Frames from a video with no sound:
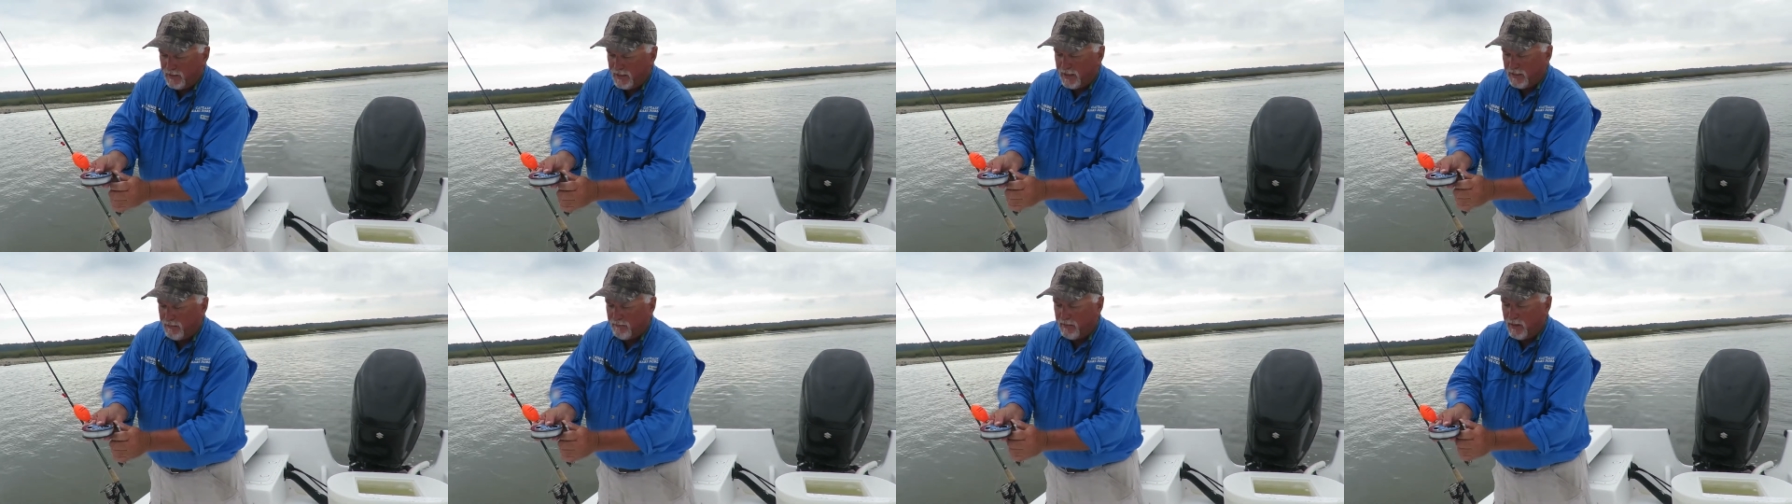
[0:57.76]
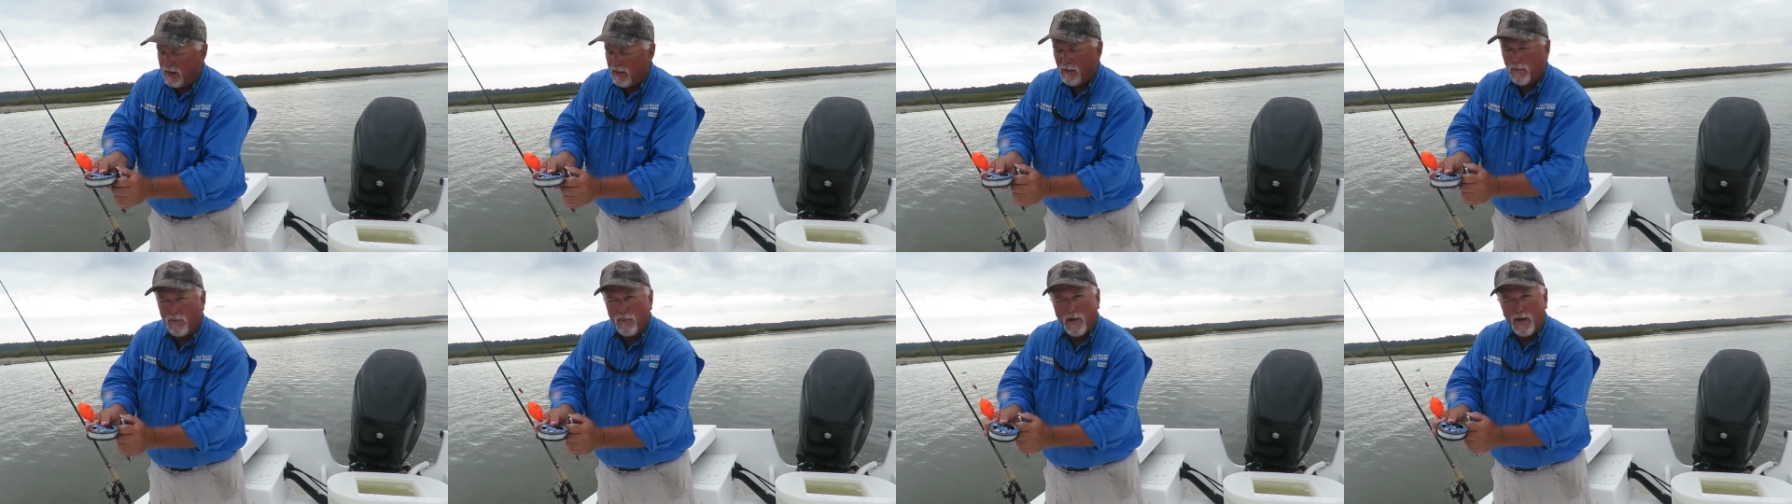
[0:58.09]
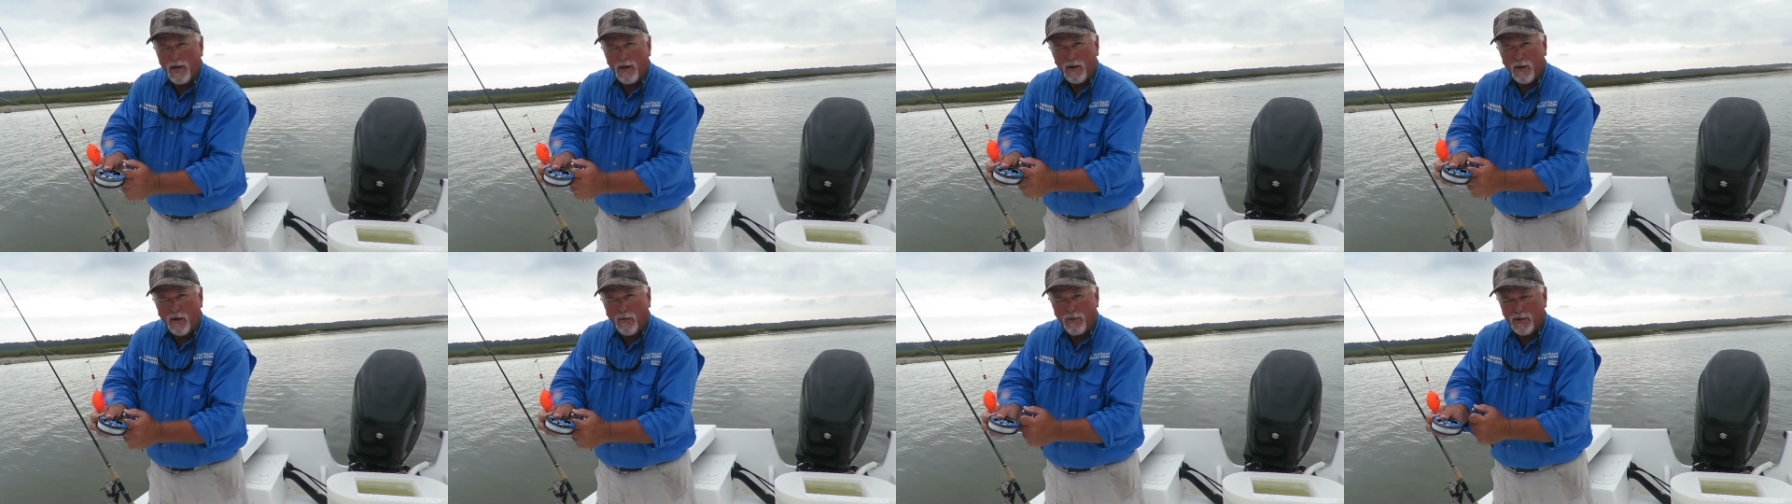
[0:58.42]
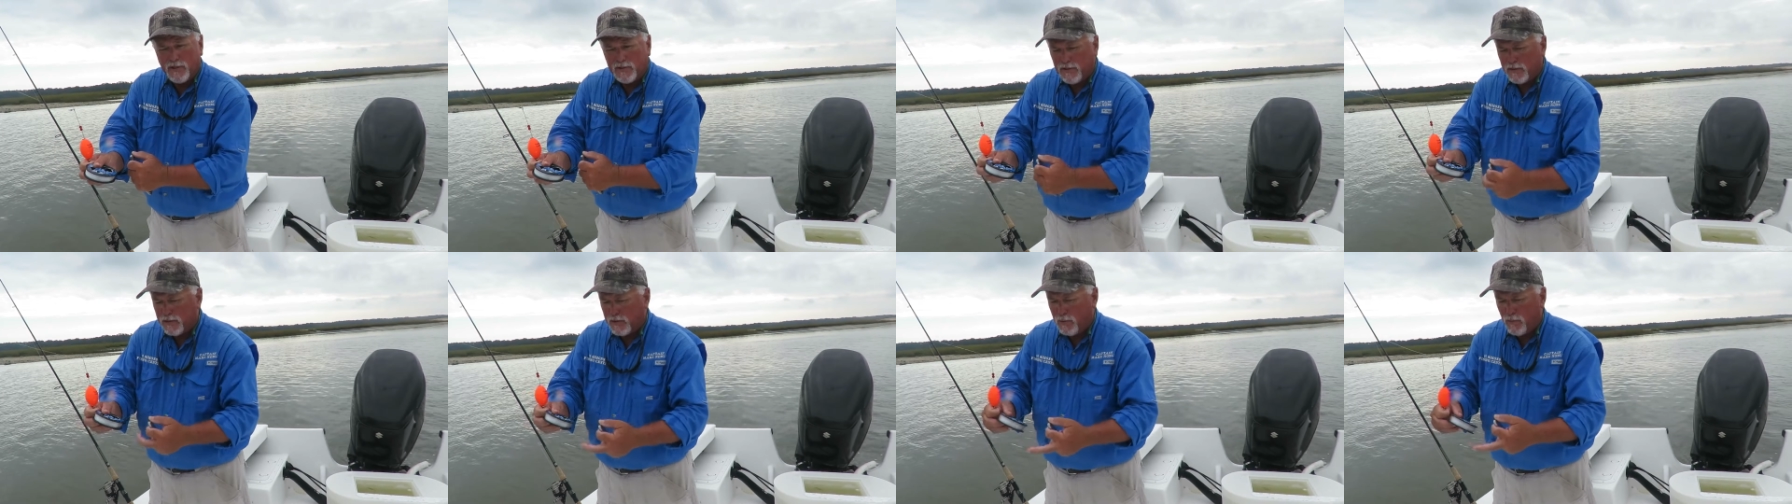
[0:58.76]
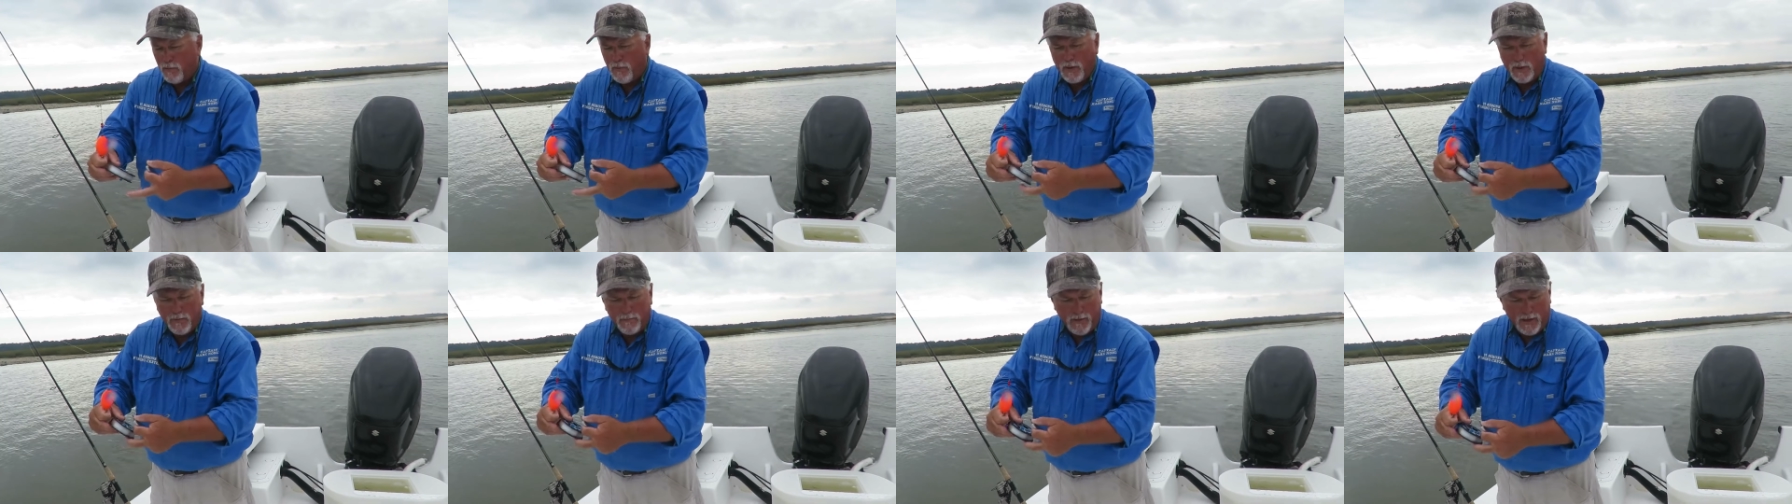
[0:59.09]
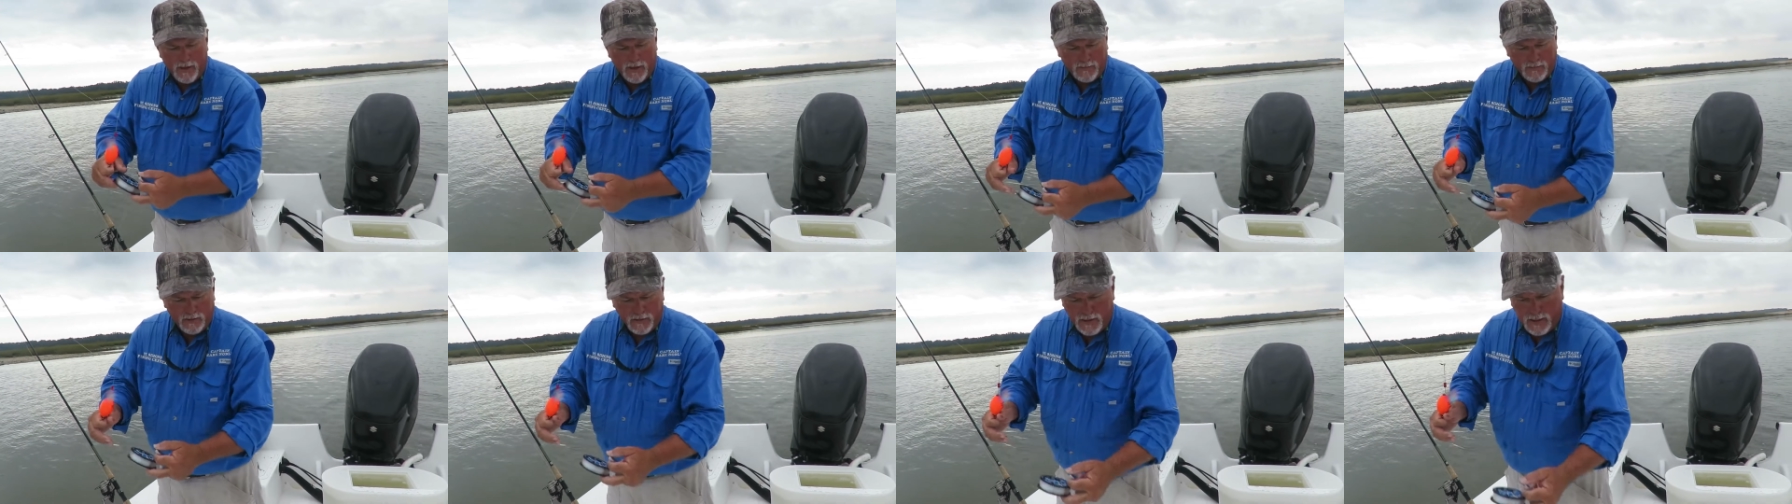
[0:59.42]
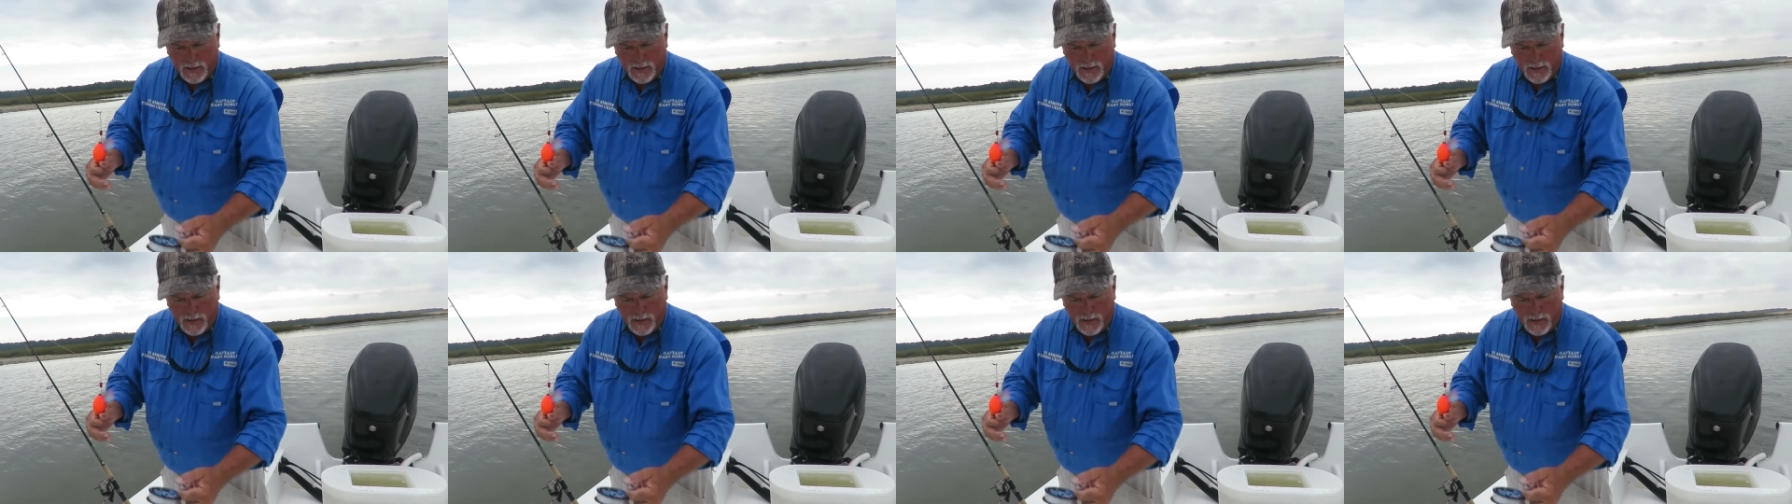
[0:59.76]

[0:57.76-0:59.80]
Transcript: And by the way, y'all, this is 20-pound